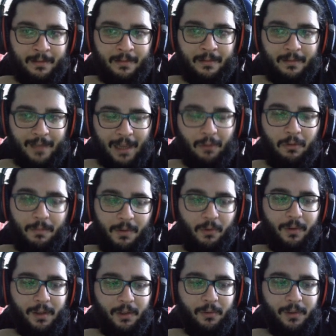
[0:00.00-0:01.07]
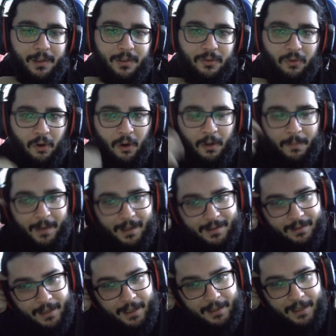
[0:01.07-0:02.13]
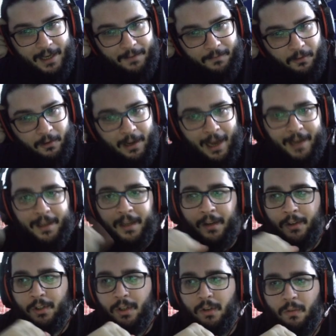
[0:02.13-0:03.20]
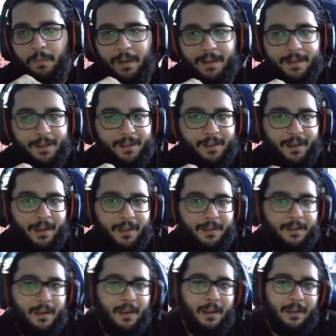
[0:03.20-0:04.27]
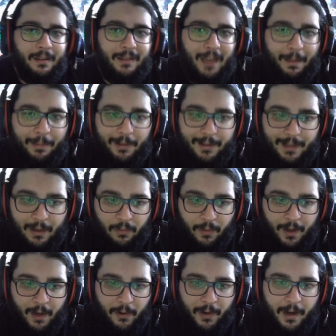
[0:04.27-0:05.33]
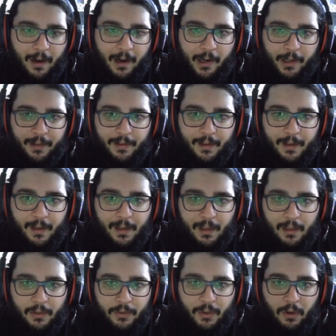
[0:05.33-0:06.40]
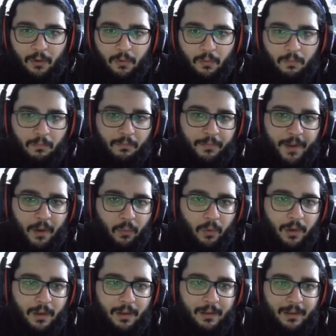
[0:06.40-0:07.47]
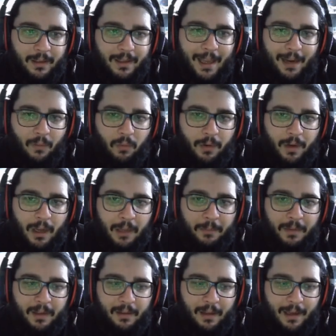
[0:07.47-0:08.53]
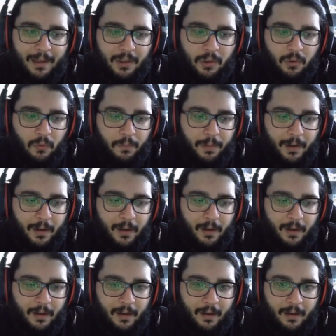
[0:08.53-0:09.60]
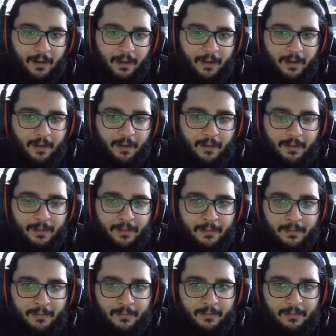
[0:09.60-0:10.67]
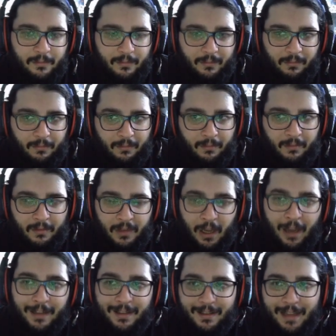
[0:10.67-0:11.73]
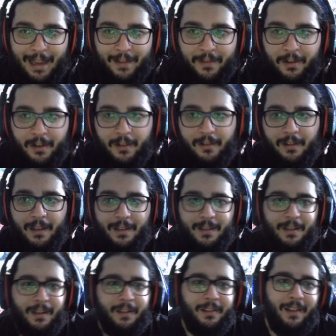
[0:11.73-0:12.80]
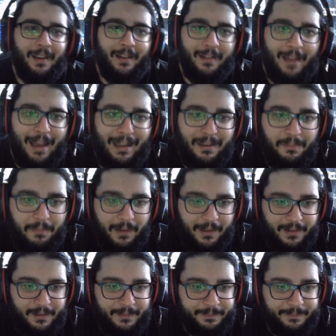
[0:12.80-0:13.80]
That would be really, really strong, because late game for 9 energy, you basically get double Sanguinary Guard. So the deck would not be like super not standard, let's say like that, but